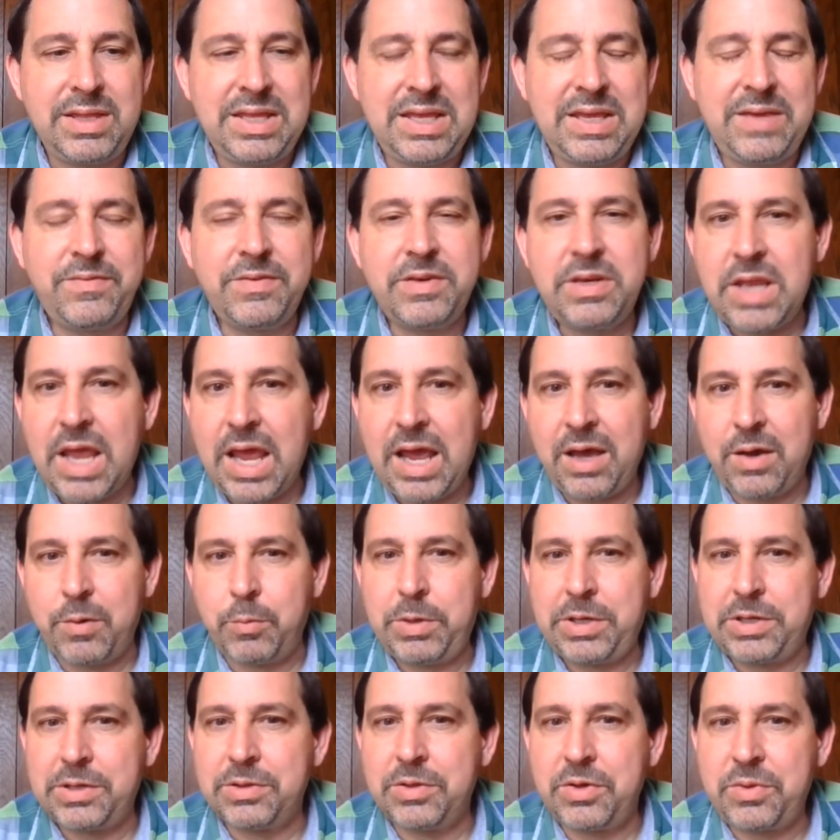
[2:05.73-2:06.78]
Even now,
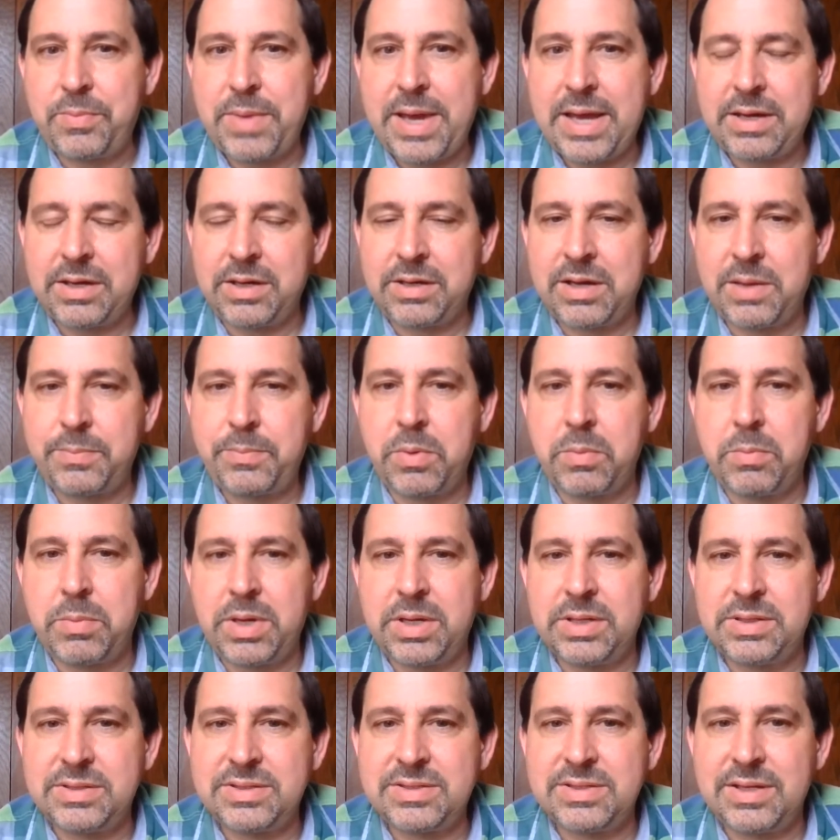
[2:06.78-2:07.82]
we can look back a couple
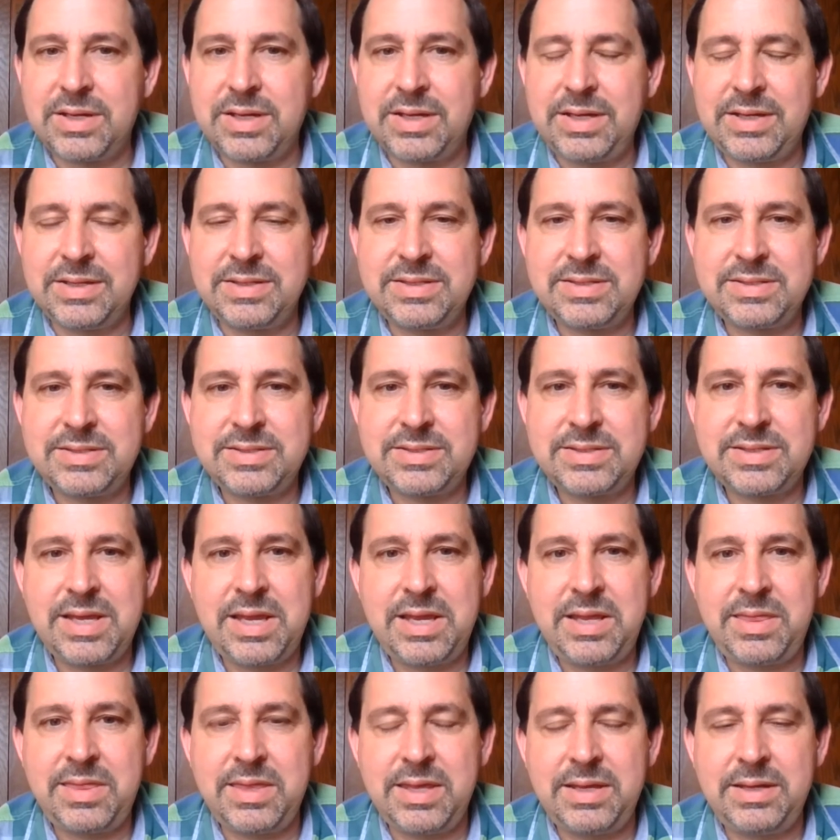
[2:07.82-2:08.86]
months and I can
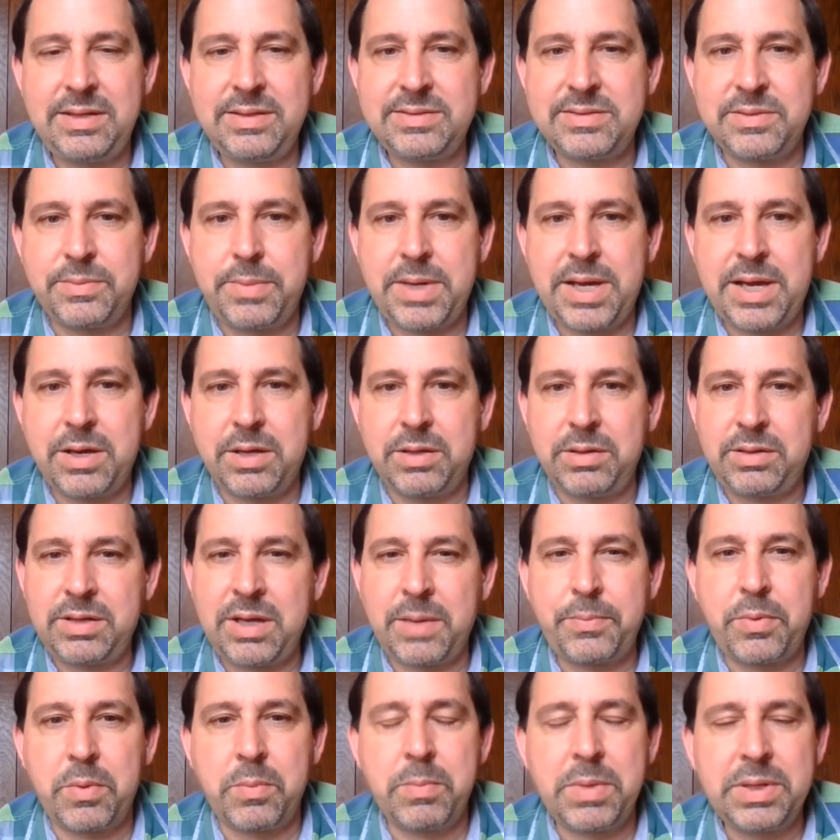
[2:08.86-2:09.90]
say things about a
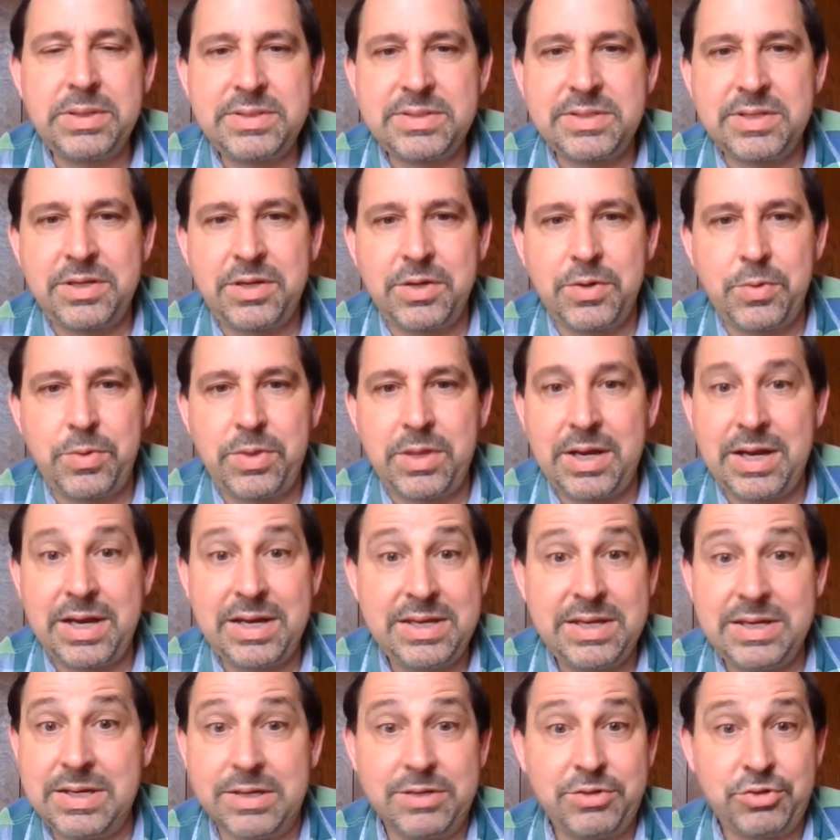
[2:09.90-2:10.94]
couple months ago that I
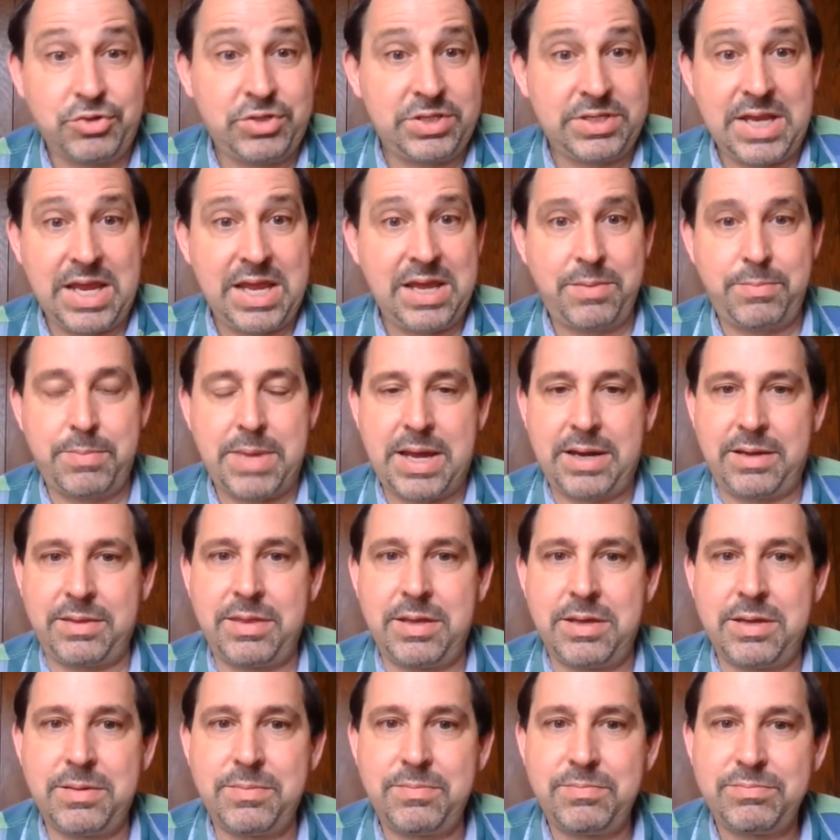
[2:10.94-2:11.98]
didn't understand back
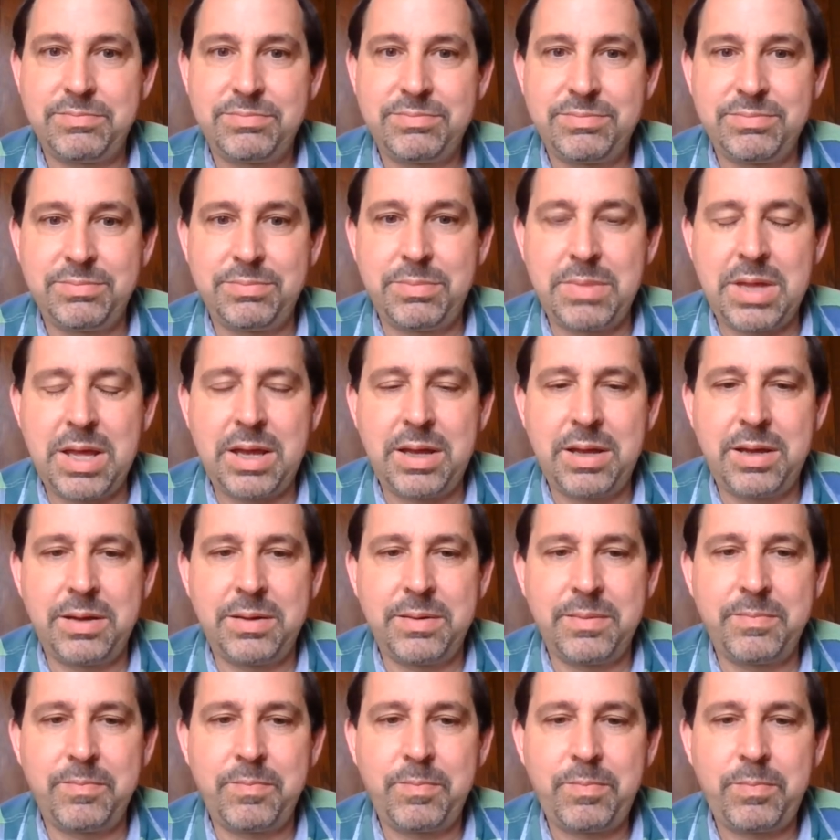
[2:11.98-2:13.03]
then,
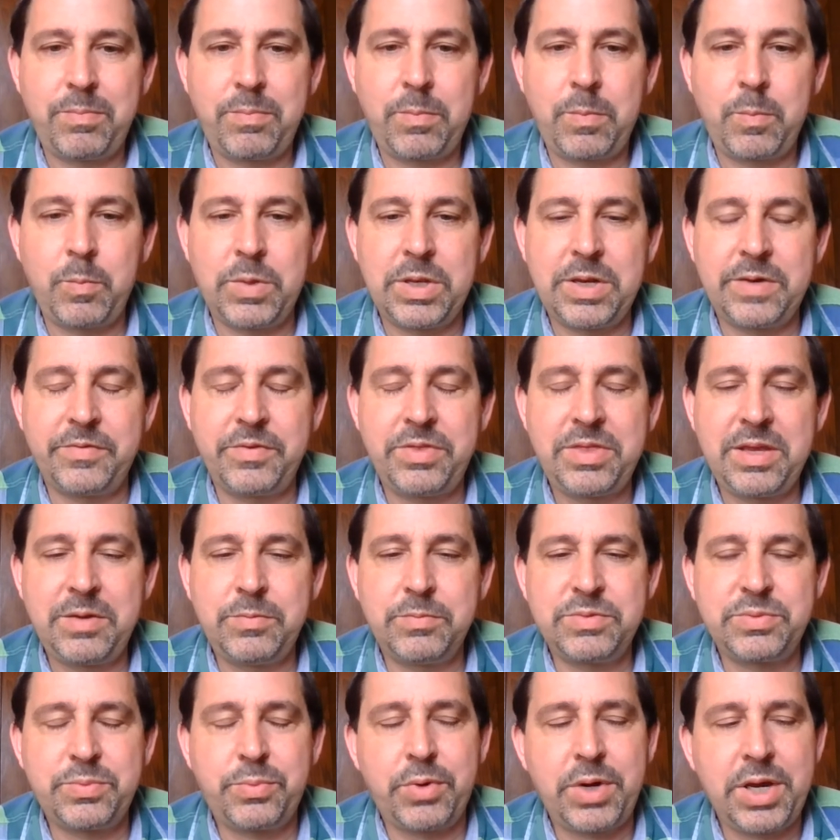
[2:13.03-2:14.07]
when everything
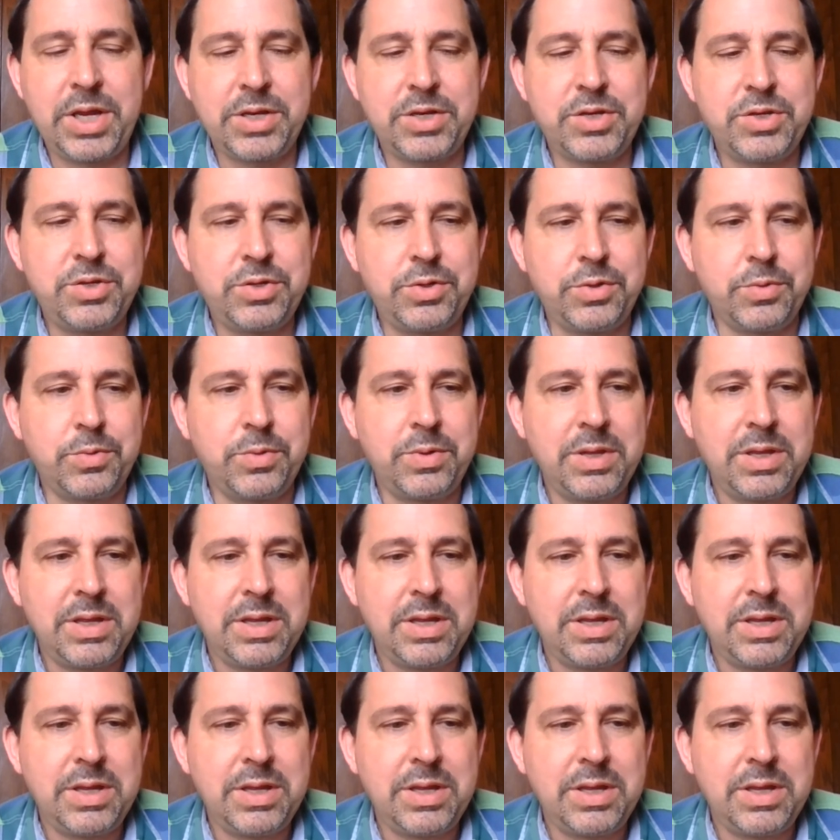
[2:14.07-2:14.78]
was brand new.